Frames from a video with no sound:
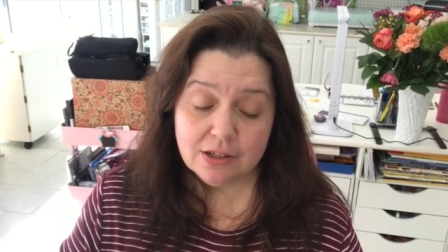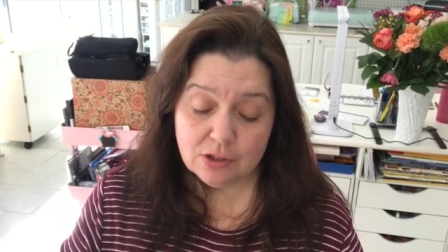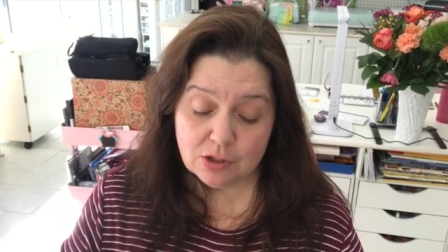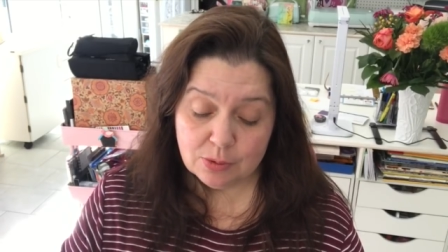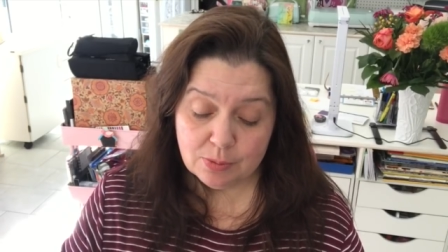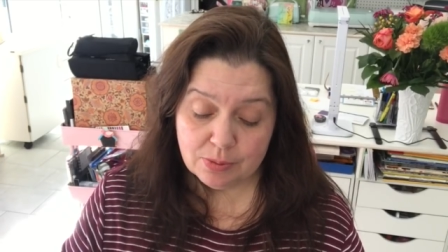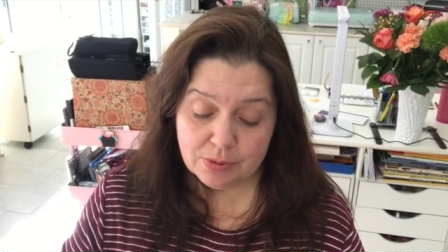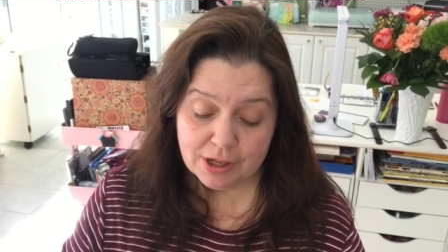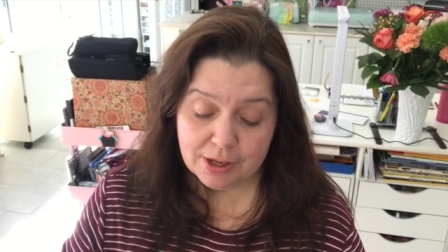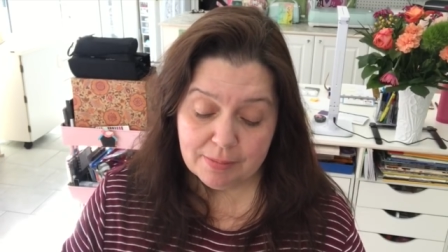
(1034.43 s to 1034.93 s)

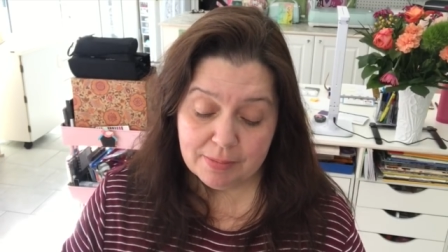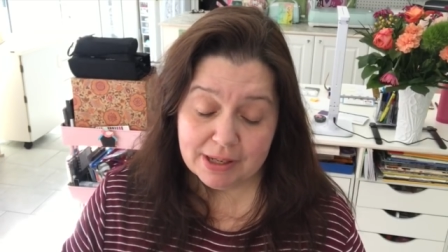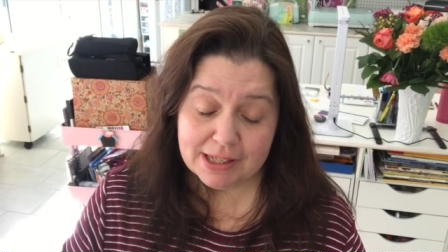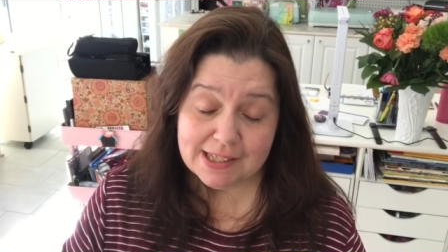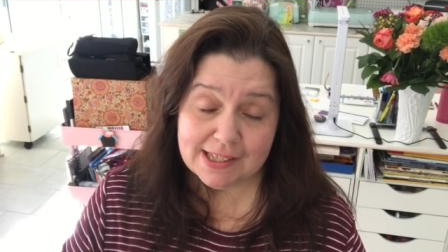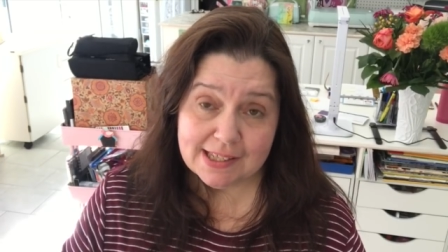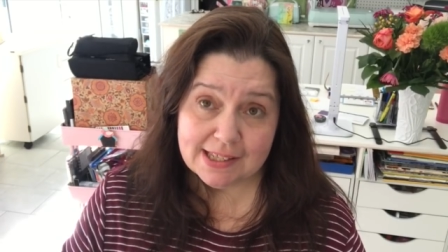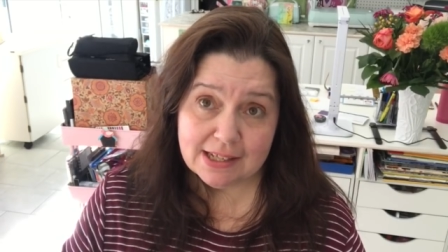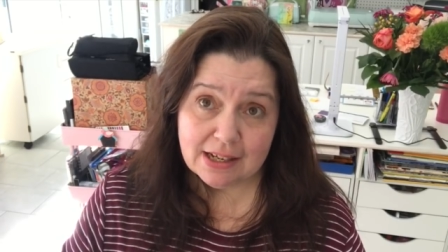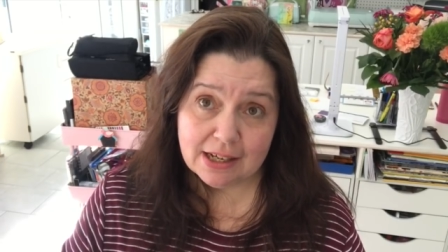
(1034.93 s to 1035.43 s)
to bring my
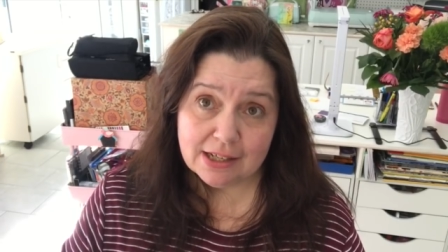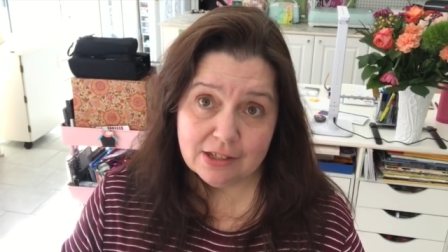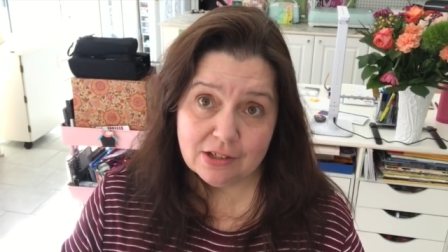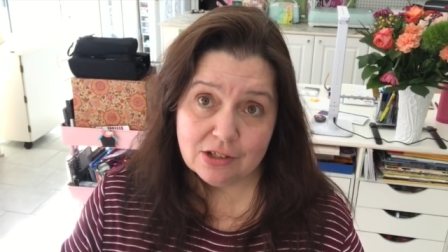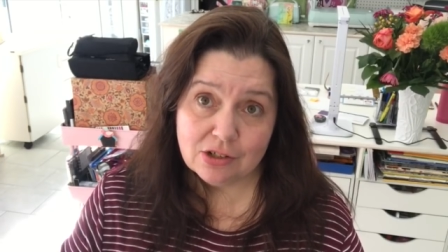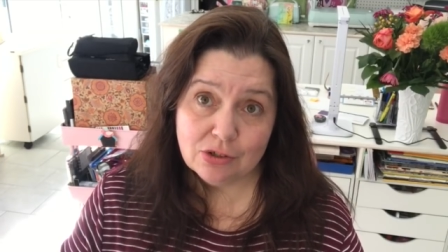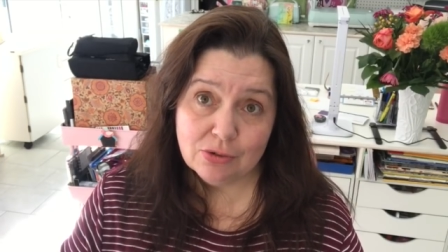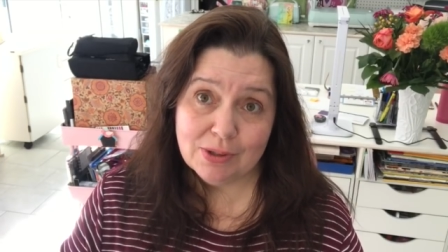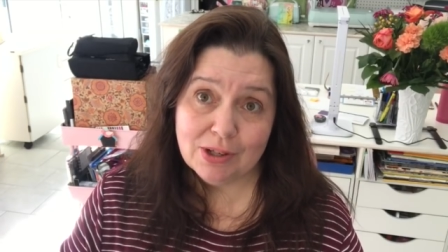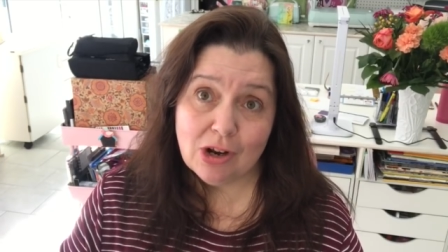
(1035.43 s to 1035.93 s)

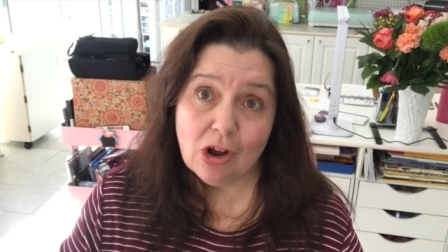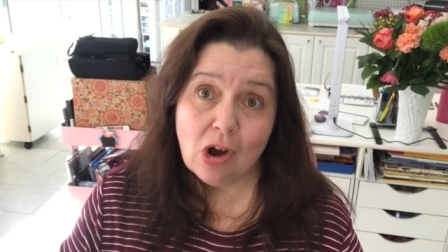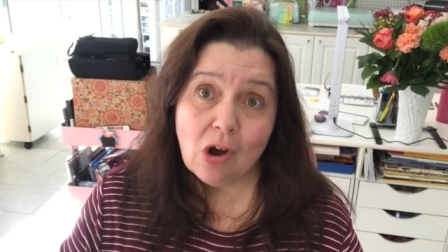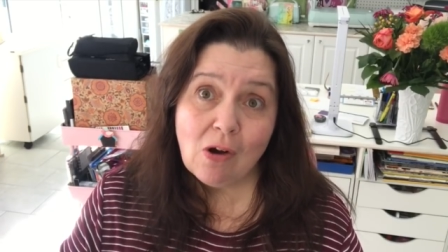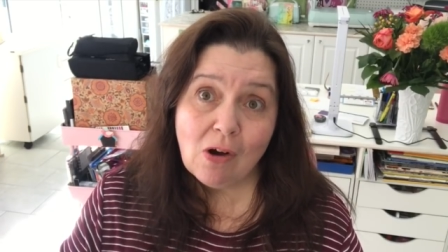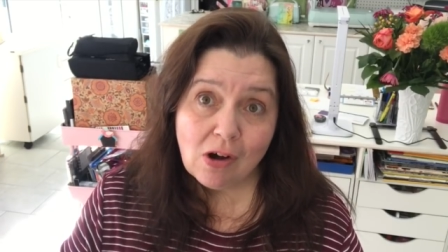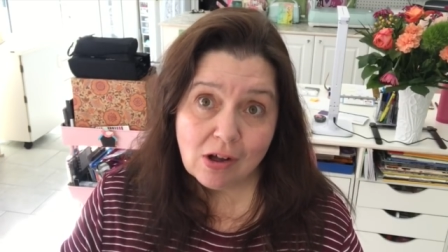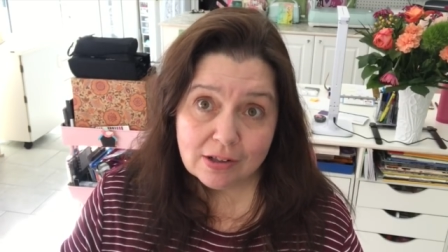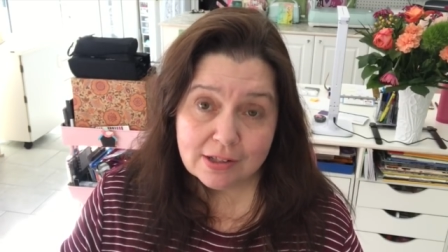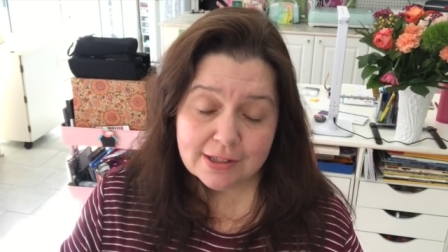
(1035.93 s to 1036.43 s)
son to an
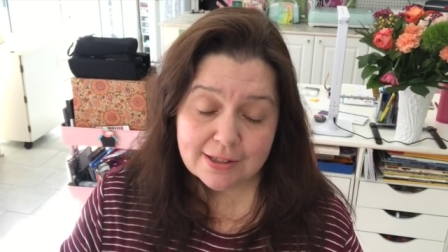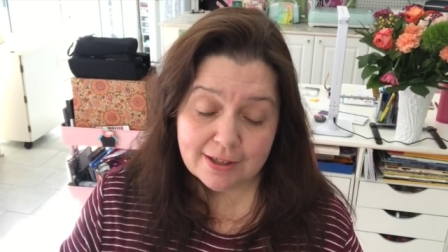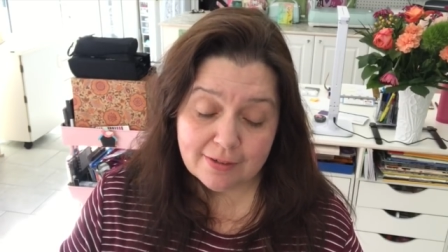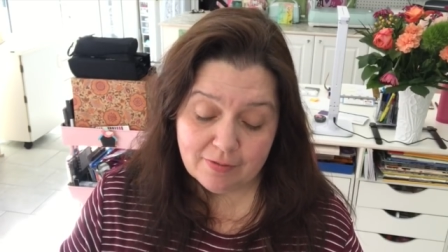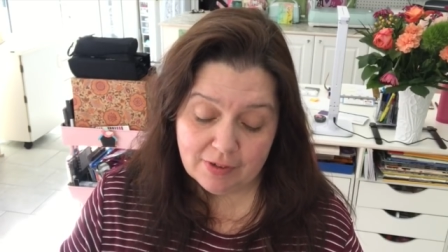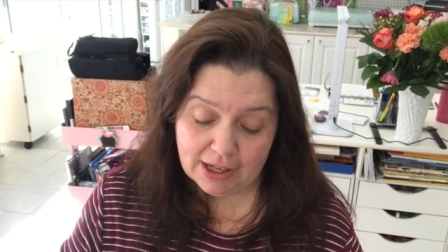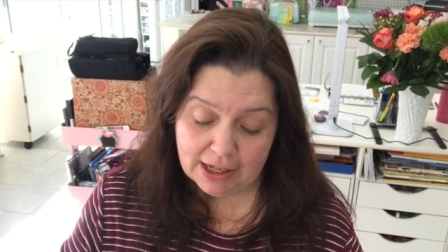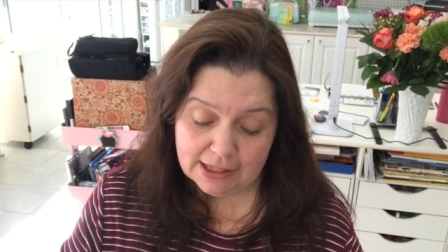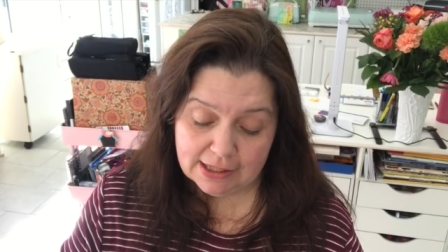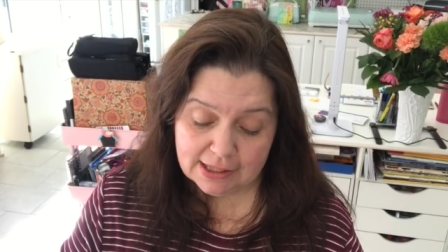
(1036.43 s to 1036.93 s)
all-day
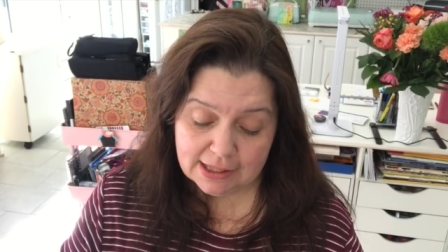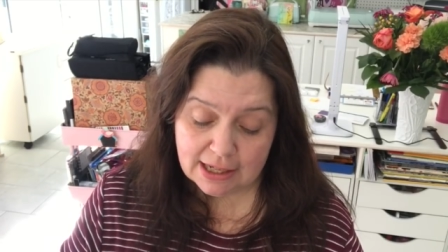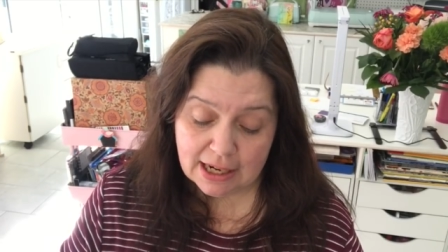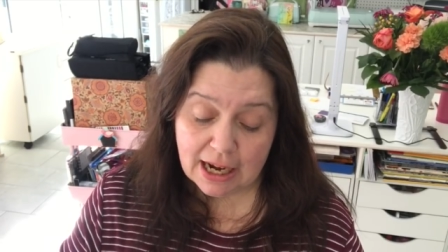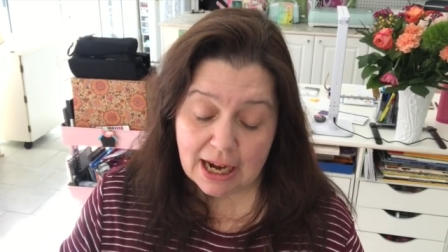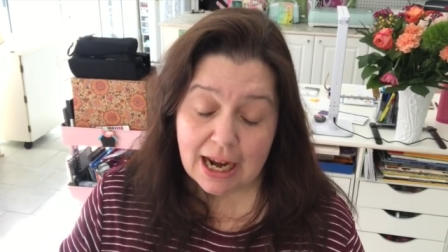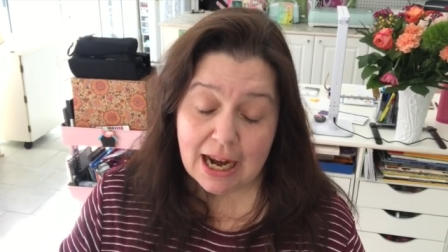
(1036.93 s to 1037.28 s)
event,